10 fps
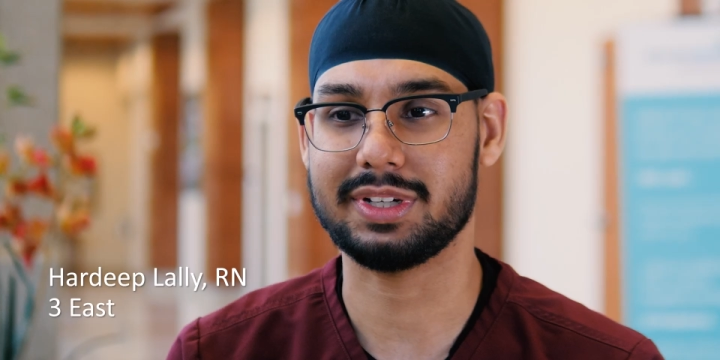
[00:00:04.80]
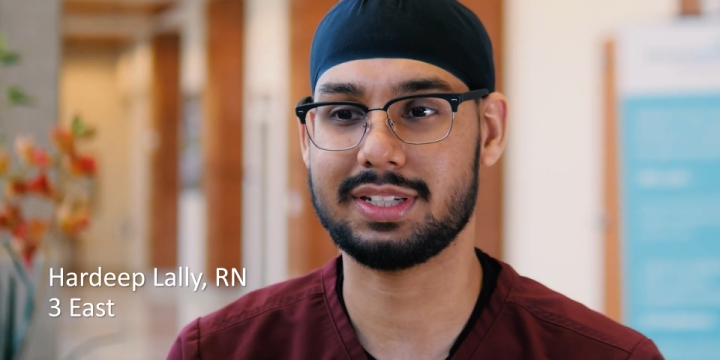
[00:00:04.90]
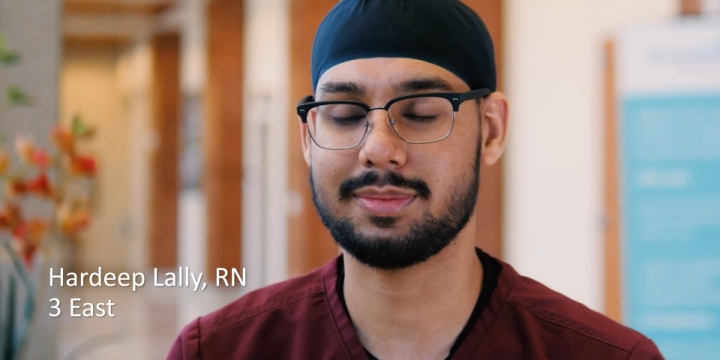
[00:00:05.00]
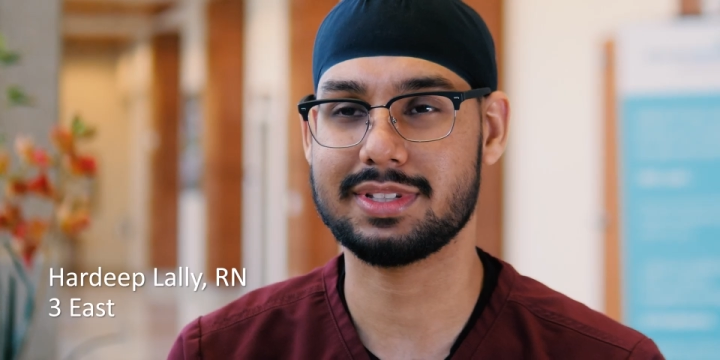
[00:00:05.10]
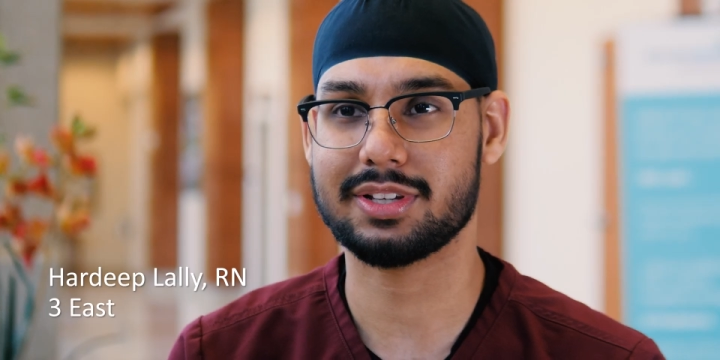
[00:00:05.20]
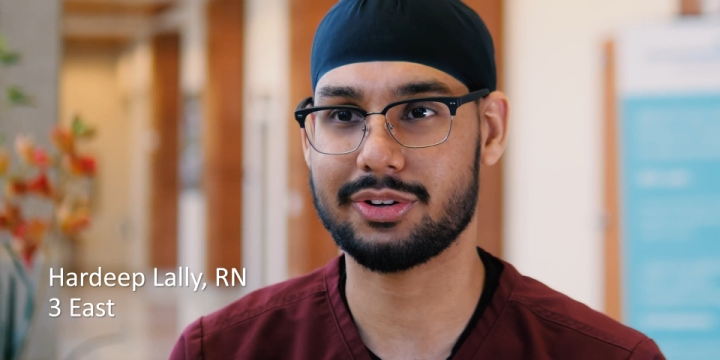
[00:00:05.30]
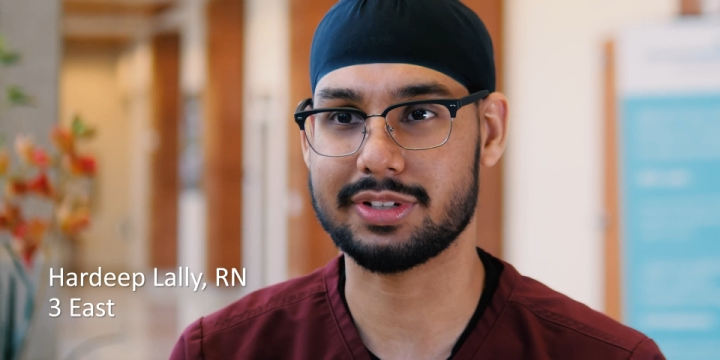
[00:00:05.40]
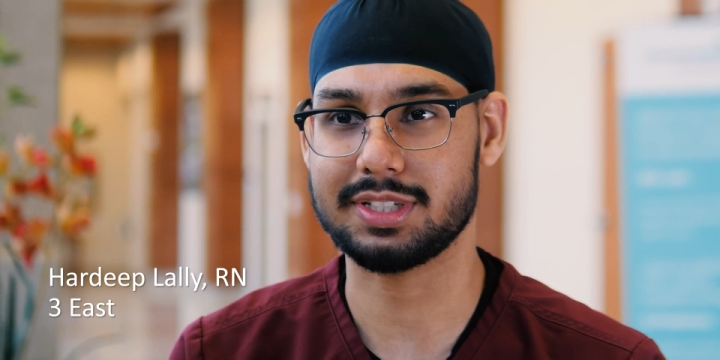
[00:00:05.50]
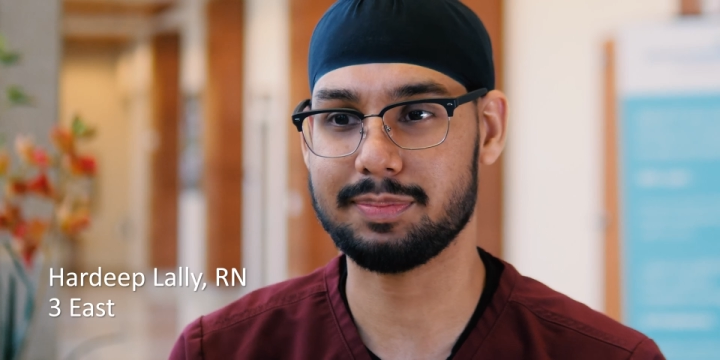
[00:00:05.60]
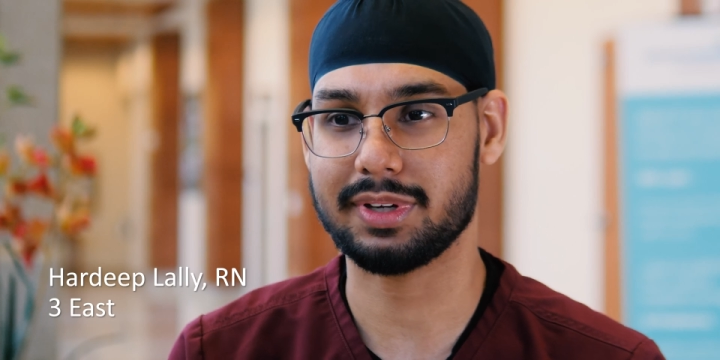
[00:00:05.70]
My name is
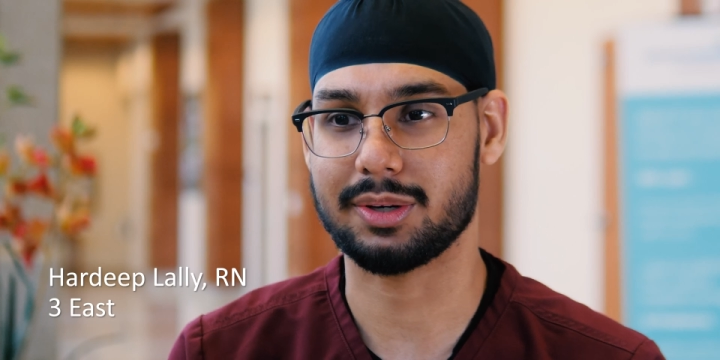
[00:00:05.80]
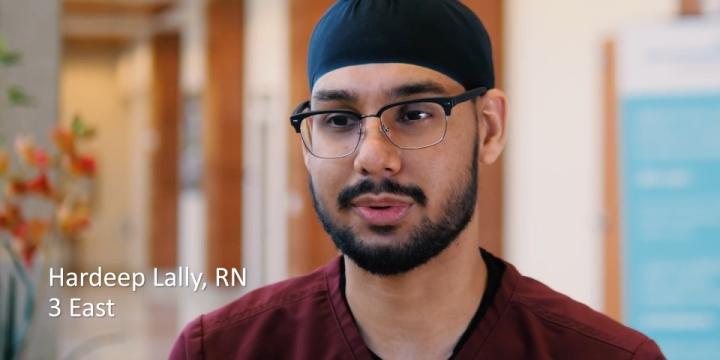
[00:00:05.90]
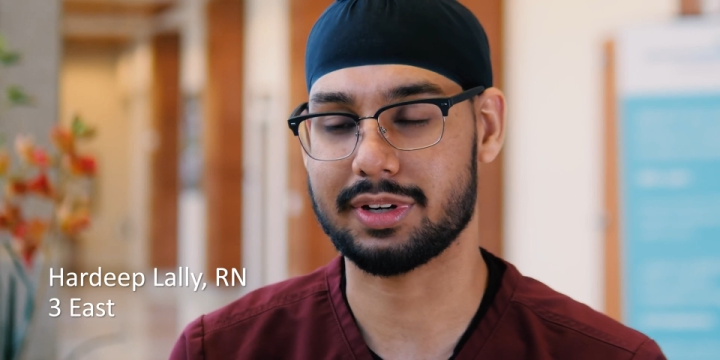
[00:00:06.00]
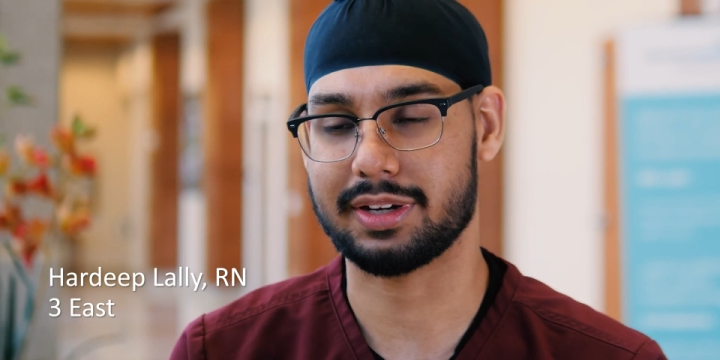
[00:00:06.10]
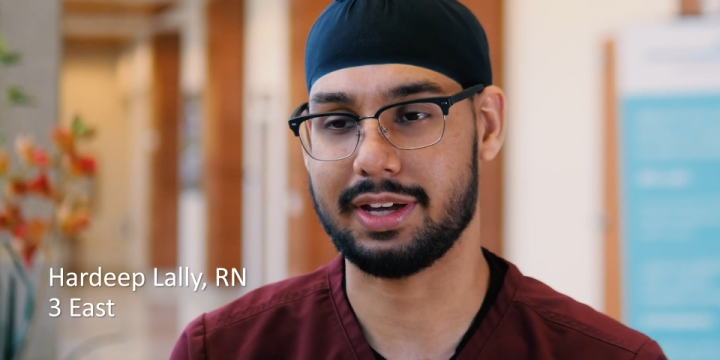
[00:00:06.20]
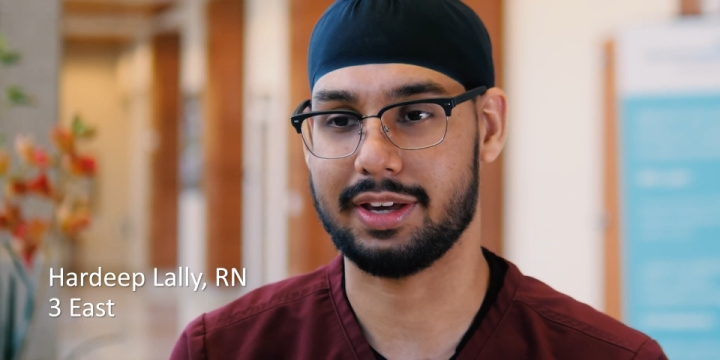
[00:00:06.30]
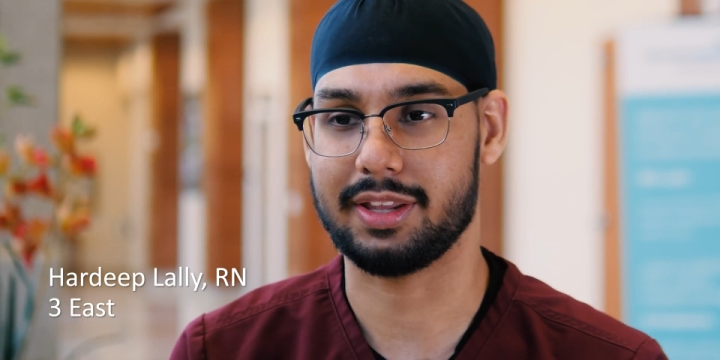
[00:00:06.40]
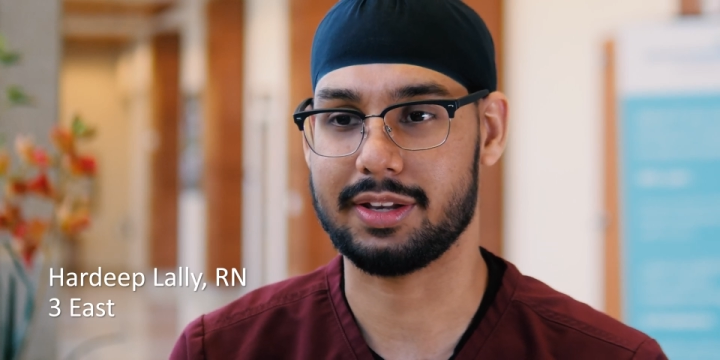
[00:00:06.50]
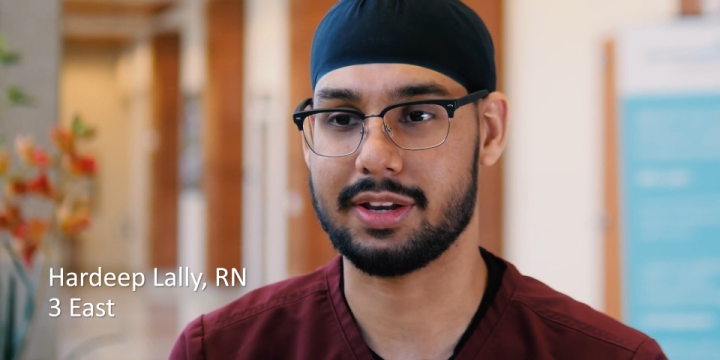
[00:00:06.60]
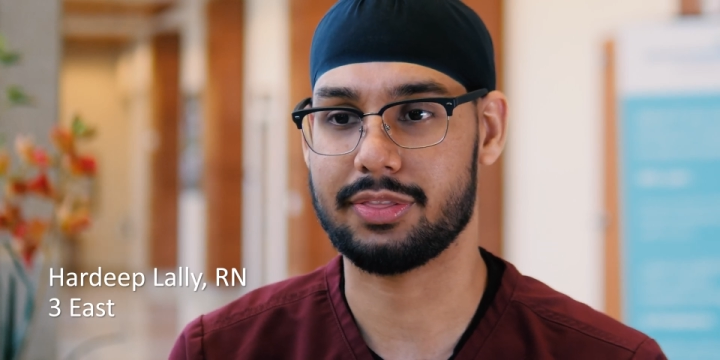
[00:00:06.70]
Hardeep. I work
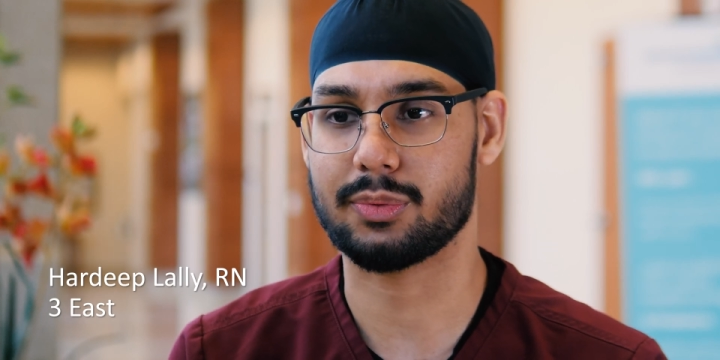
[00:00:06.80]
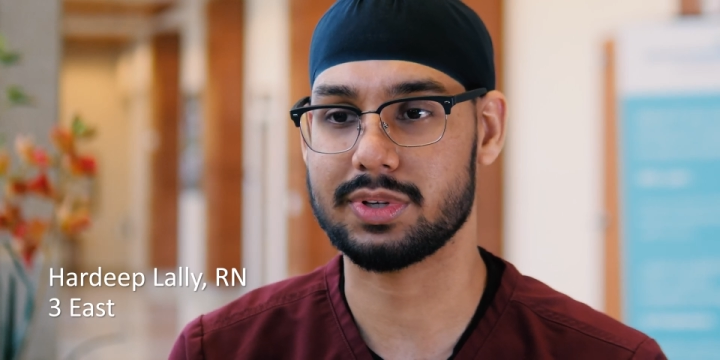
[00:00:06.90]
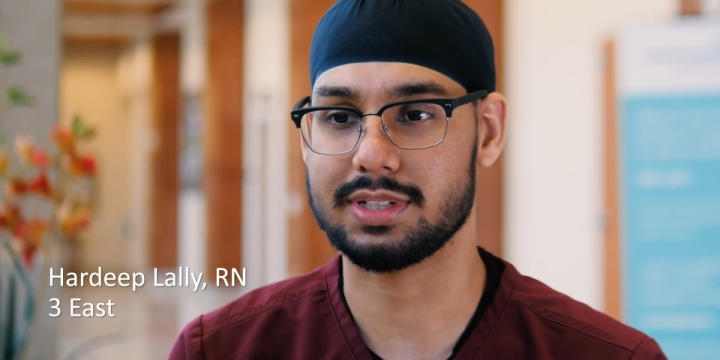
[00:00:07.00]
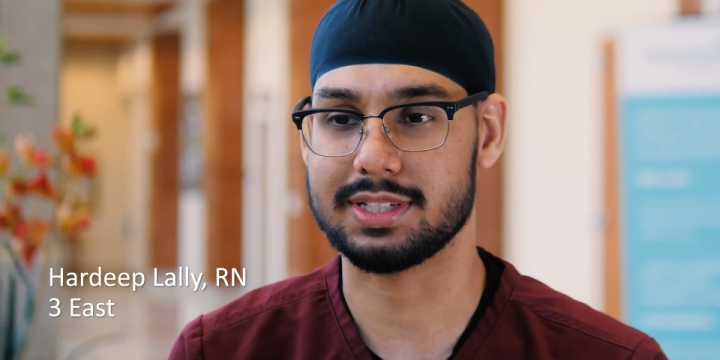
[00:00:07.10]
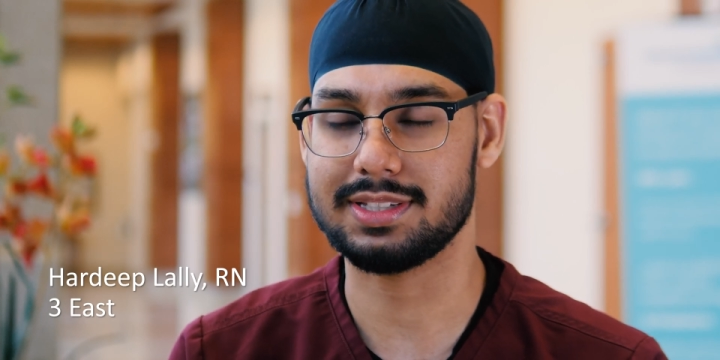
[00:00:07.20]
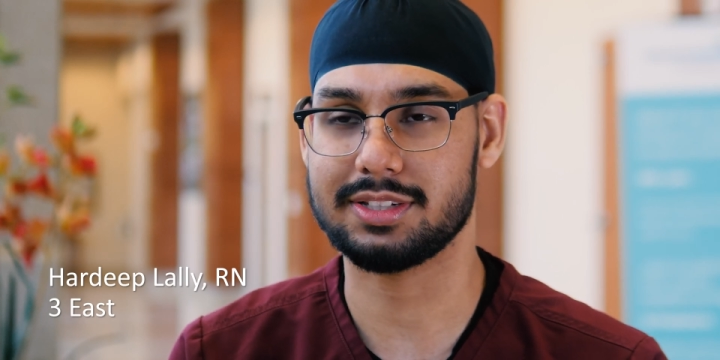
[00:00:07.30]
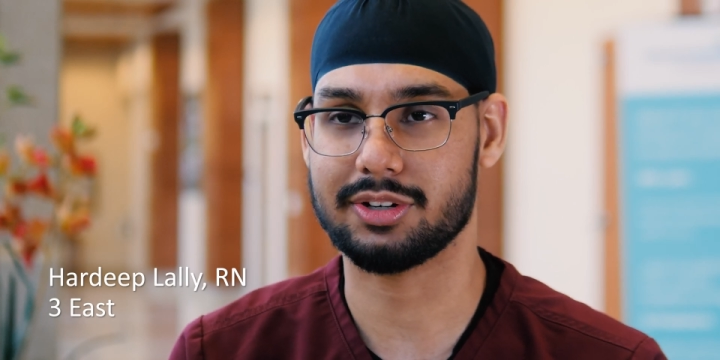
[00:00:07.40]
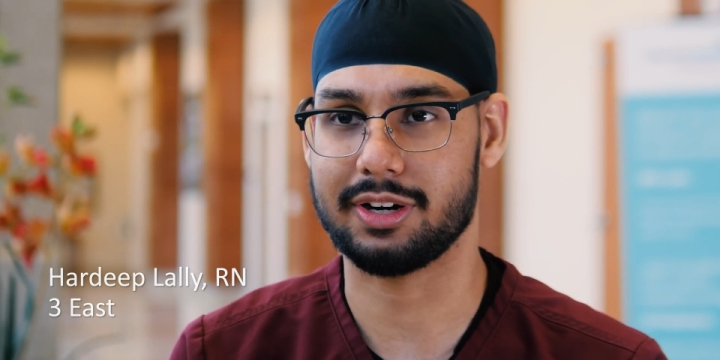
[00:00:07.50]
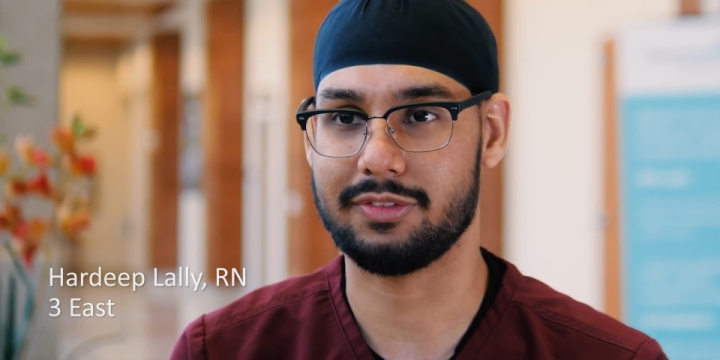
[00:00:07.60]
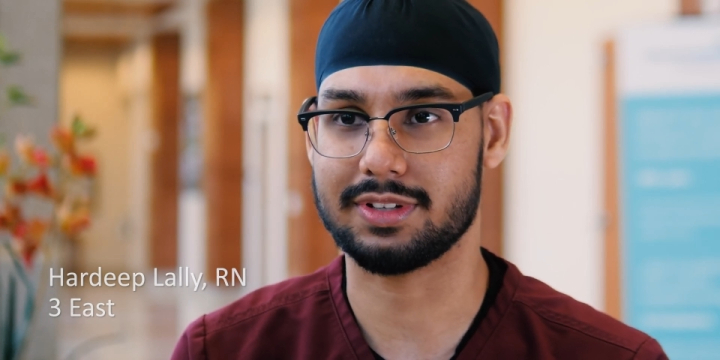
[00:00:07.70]
at 3 East
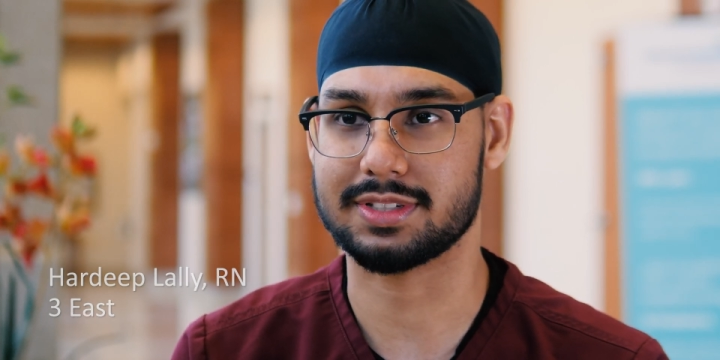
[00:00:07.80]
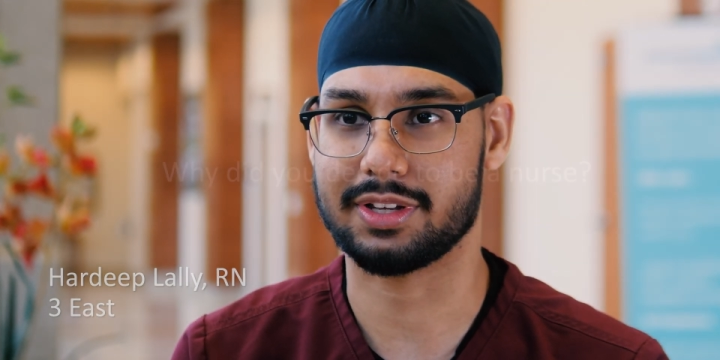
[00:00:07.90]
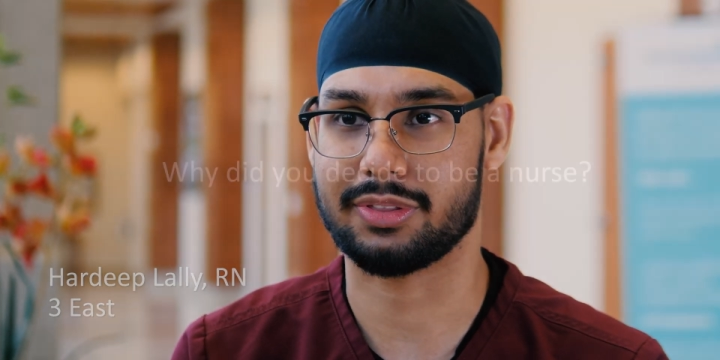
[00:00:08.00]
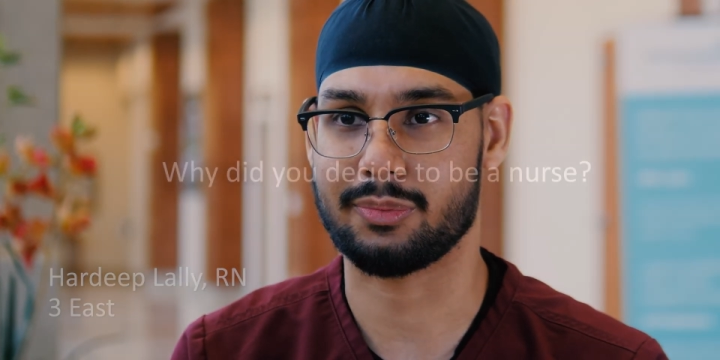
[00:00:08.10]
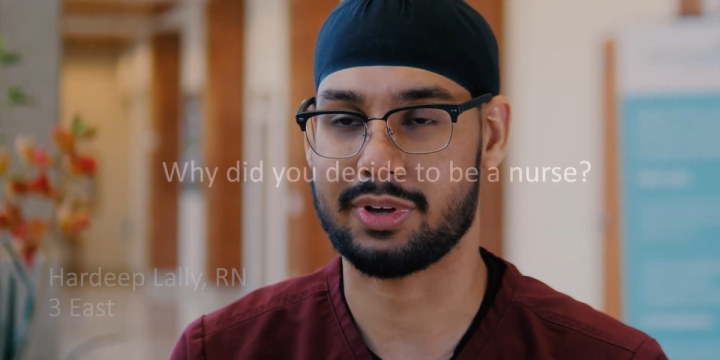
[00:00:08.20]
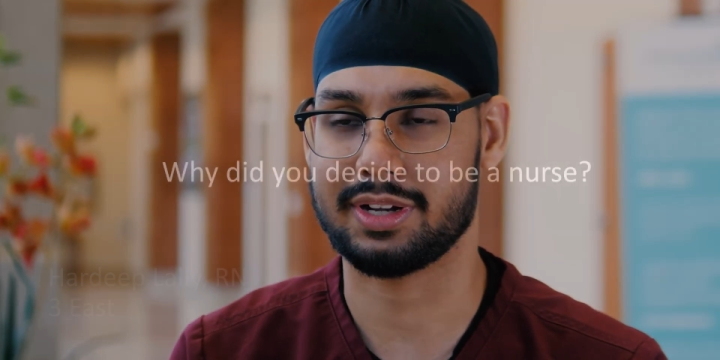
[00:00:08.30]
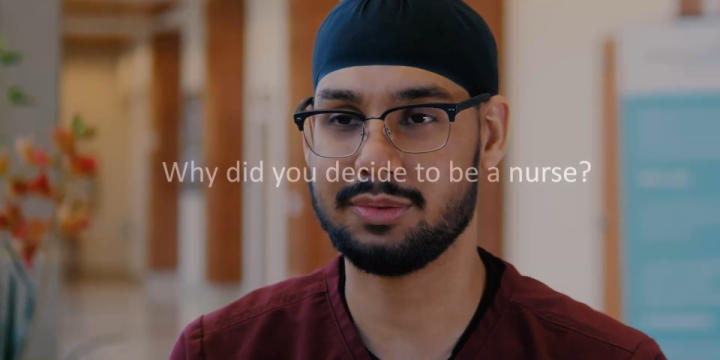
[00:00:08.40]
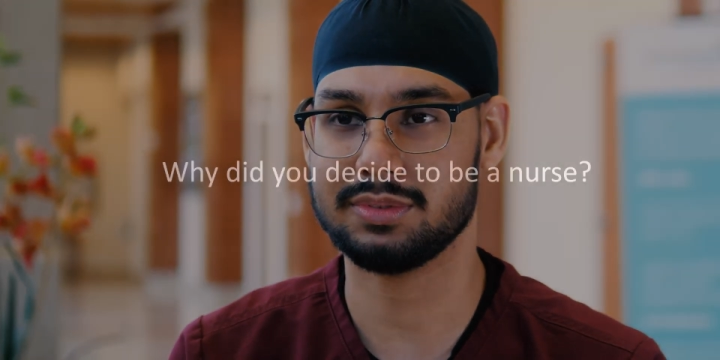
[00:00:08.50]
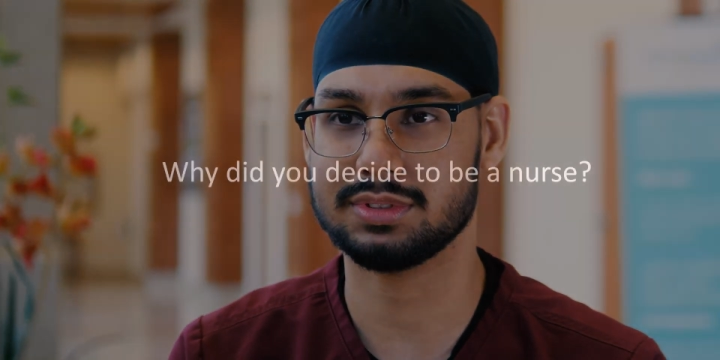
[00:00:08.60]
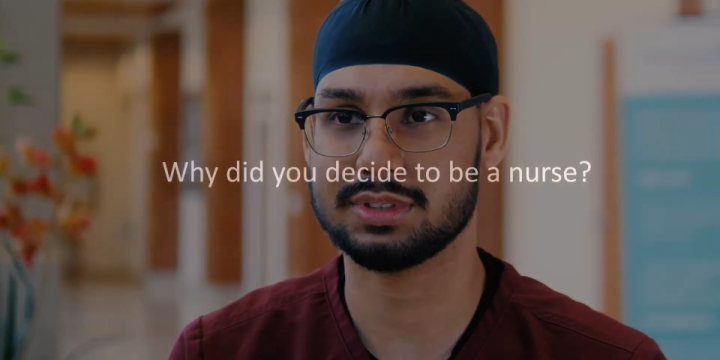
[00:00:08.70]
here at Adventist and Rideout.